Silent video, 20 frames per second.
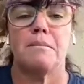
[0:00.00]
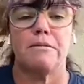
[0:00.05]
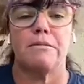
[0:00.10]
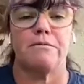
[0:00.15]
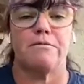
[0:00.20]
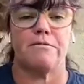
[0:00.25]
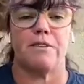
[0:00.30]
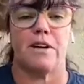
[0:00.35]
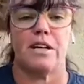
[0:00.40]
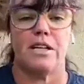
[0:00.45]

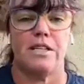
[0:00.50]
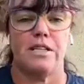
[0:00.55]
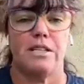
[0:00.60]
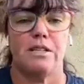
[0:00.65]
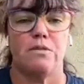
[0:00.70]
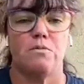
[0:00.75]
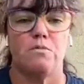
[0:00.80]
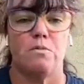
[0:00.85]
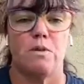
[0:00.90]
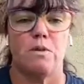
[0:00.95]
but
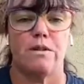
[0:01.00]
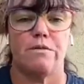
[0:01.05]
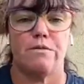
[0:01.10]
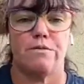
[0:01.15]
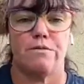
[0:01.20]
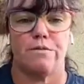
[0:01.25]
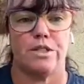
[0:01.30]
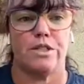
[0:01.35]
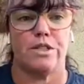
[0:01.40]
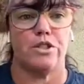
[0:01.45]
finding what
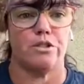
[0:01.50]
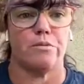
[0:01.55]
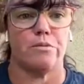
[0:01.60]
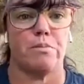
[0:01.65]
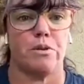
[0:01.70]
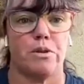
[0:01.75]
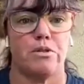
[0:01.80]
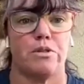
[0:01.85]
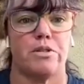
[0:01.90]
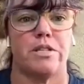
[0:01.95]
fits your
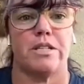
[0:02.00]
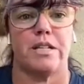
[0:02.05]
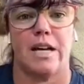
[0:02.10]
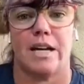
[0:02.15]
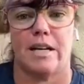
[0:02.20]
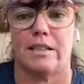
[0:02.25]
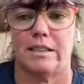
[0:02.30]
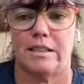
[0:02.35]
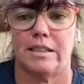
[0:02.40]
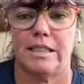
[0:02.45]

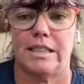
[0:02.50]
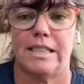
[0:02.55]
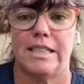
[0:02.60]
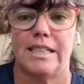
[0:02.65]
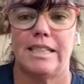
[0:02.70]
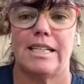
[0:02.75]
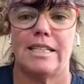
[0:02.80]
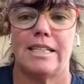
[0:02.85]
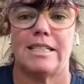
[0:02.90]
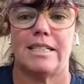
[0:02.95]

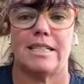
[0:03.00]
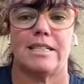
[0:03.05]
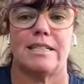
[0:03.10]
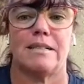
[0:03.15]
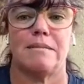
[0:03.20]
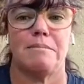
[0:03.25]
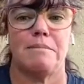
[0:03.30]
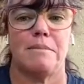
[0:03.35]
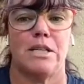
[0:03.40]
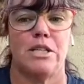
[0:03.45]
personality, it
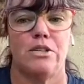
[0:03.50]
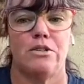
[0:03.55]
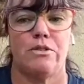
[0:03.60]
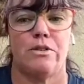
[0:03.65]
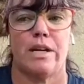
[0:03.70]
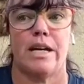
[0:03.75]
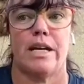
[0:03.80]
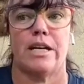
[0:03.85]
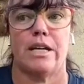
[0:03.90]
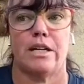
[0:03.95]
doesn't mean
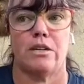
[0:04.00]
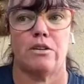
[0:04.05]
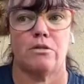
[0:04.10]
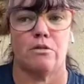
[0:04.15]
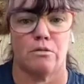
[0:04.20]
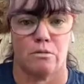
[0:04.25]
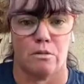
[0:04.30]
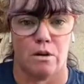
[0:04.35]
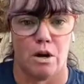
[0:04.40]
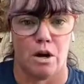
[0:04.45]
you can't
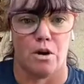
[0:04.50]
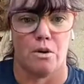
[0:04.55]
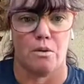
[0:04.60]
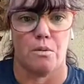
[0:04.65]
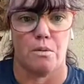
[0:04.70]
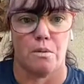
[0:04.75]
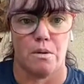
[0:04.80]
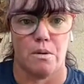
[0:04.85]
grow.